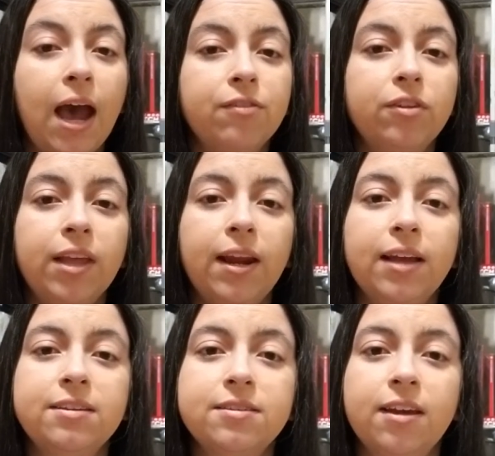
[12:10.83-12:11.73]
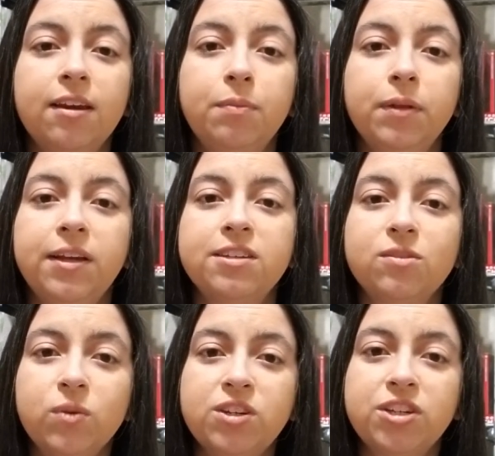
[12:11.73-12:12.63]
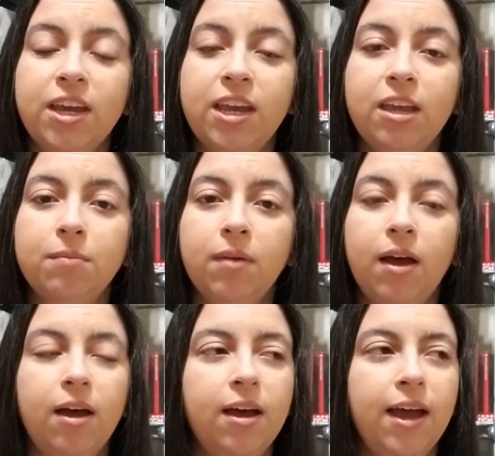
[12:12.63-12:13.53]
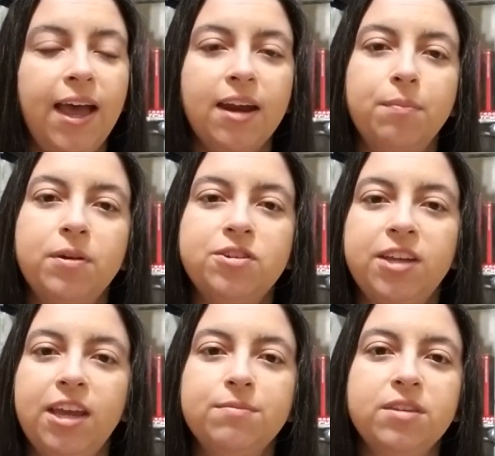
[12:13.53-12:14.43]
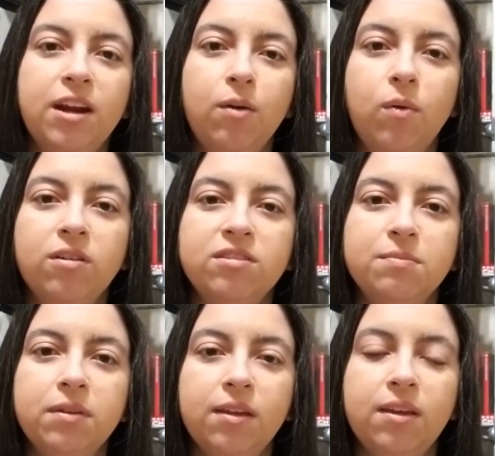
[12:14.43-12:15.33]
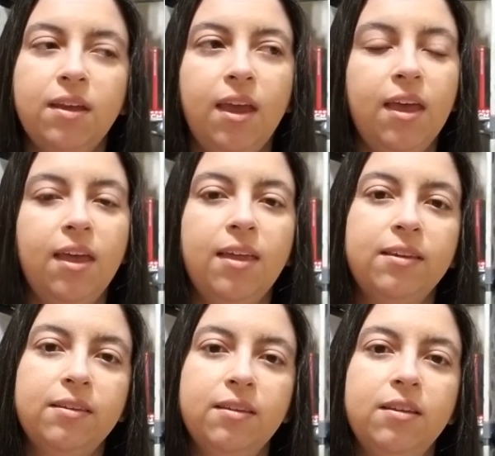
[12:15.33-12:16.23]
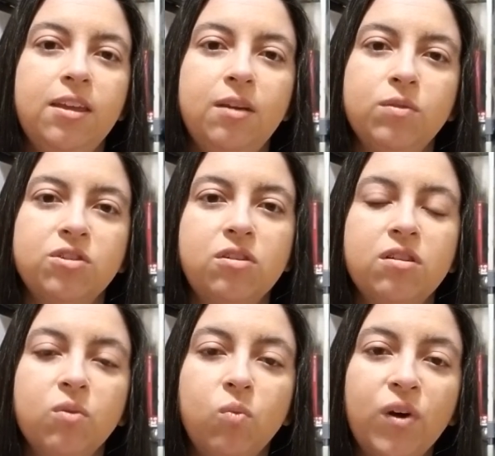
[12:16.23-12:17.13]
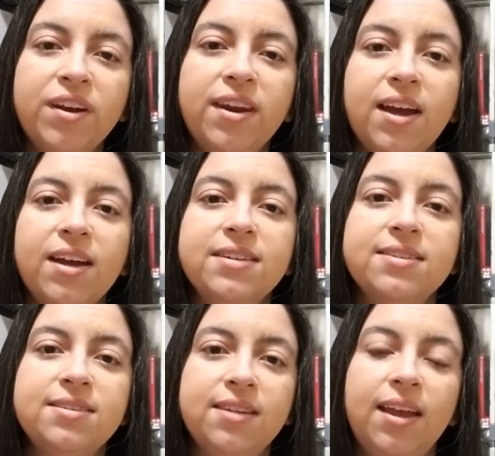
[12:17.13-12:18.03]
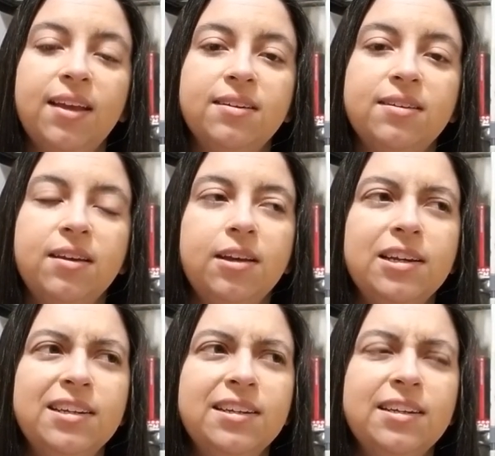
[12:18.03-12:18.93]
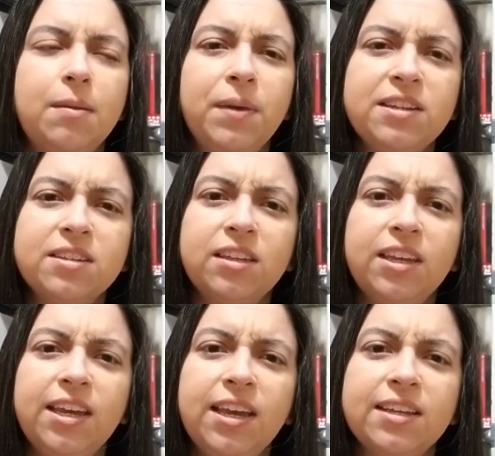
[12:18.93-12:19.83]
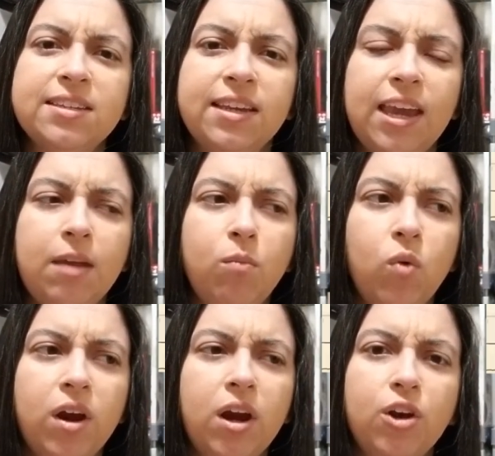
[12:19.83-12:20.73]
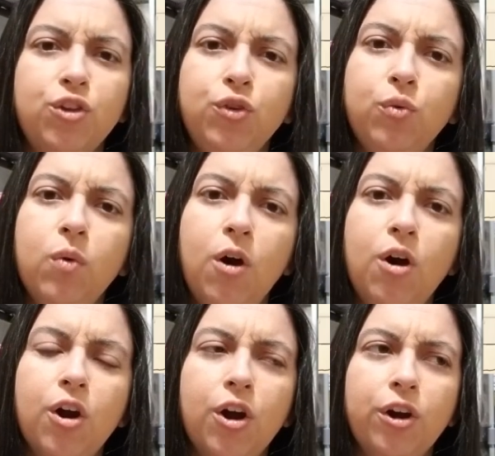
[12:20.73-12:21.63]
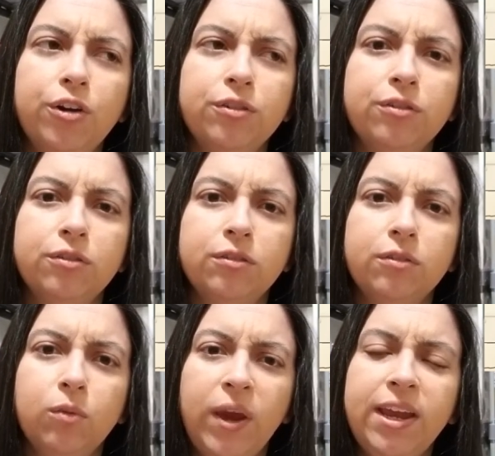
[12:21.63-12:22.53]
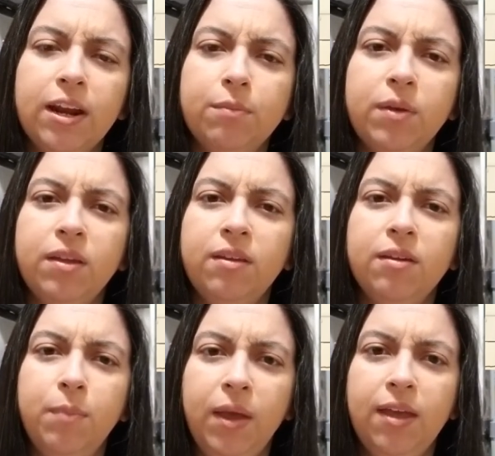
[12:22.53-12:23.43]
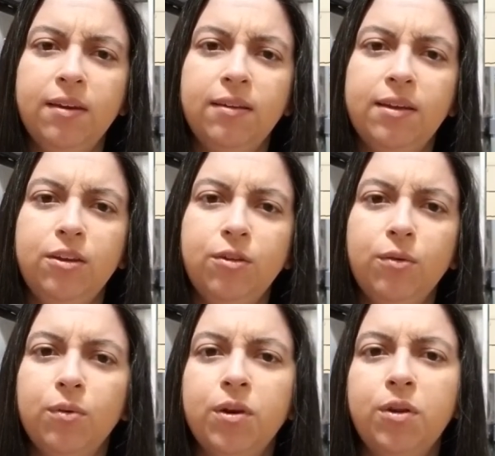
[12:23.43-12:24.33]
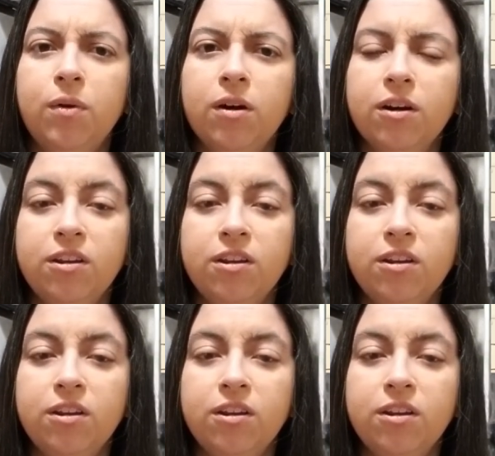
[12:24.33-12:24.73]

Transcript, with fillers: After that, I decided to play a Switch game. Uh, I had a bunch of games that I wanted to play, and it was called One Night Stand. Basically, it's a game where you are waking up in a bed and you don't know where you are.